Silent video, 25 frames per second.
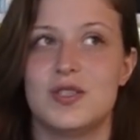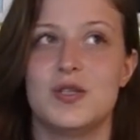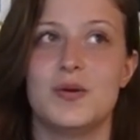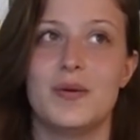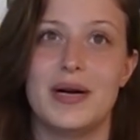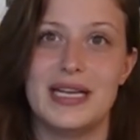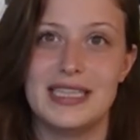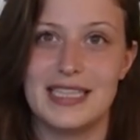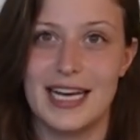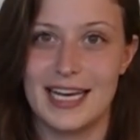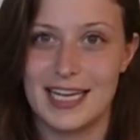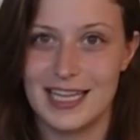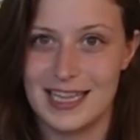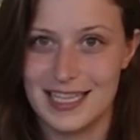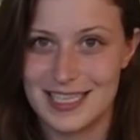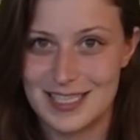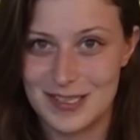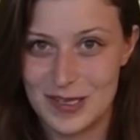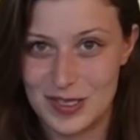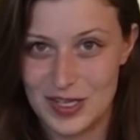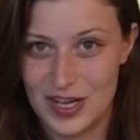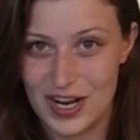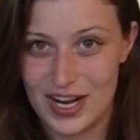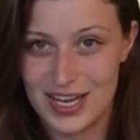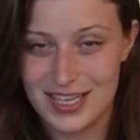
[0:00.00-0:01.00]
do I like
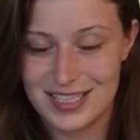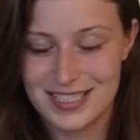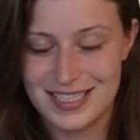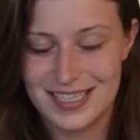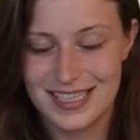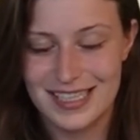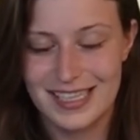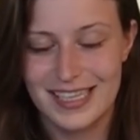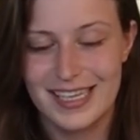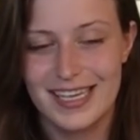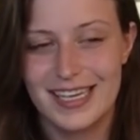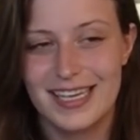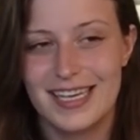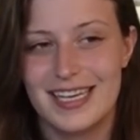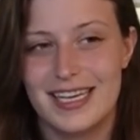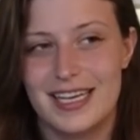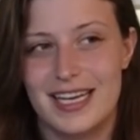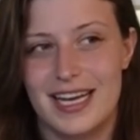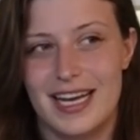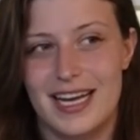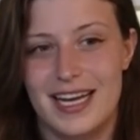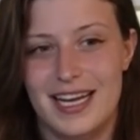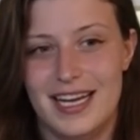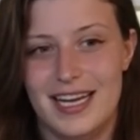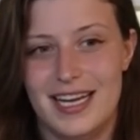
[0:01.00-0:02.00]
this or not?
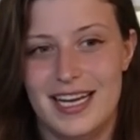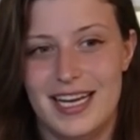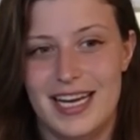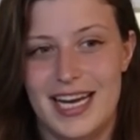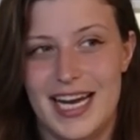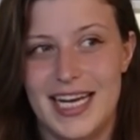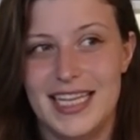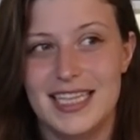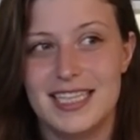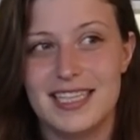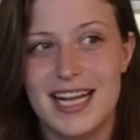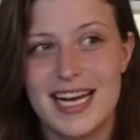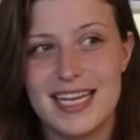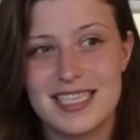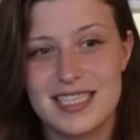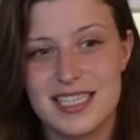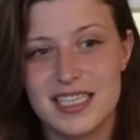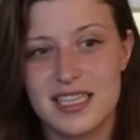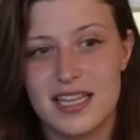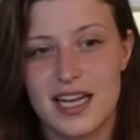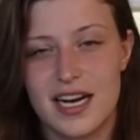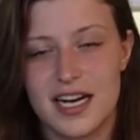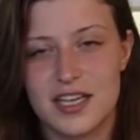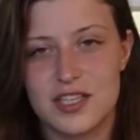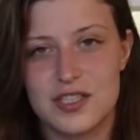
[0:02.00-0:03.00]
And the last
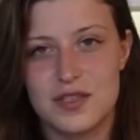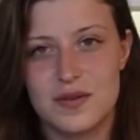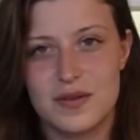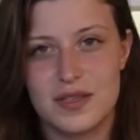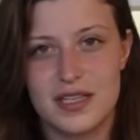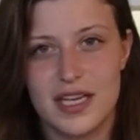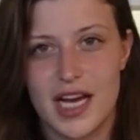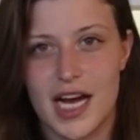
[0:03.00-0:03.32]
thing that actually really